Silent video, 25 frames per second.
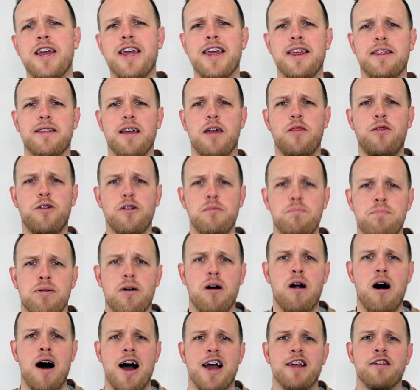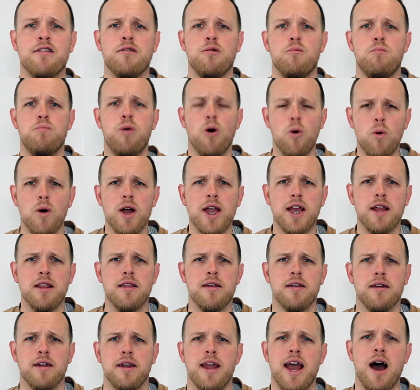is the price
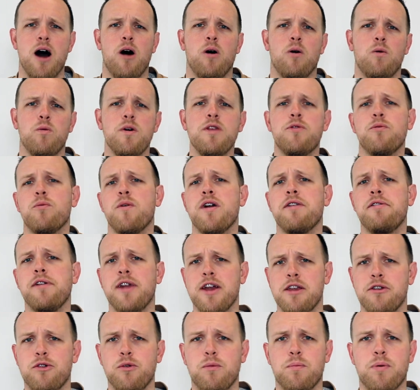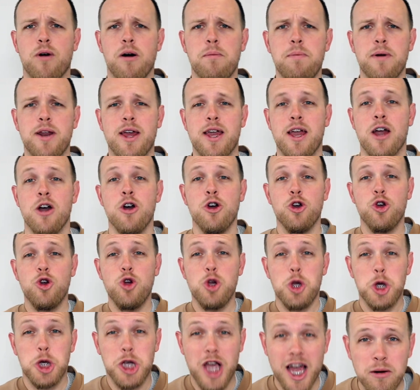point. Now, with residential property,
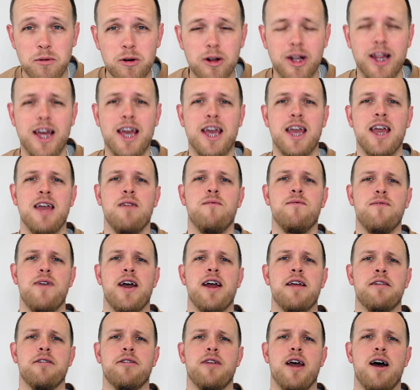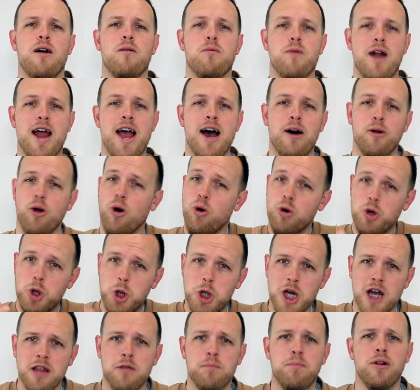you generally invest around or
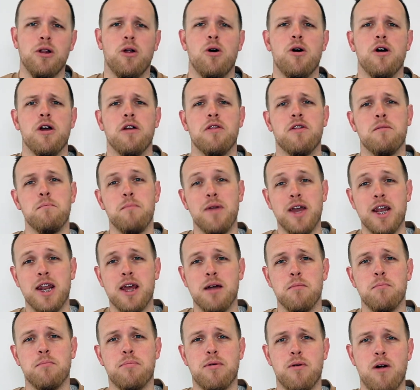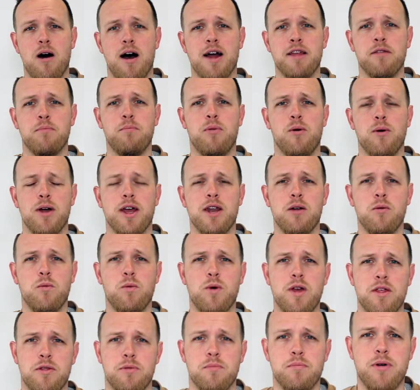just below the median price point
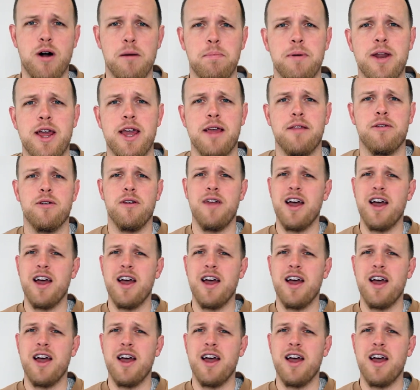with property. So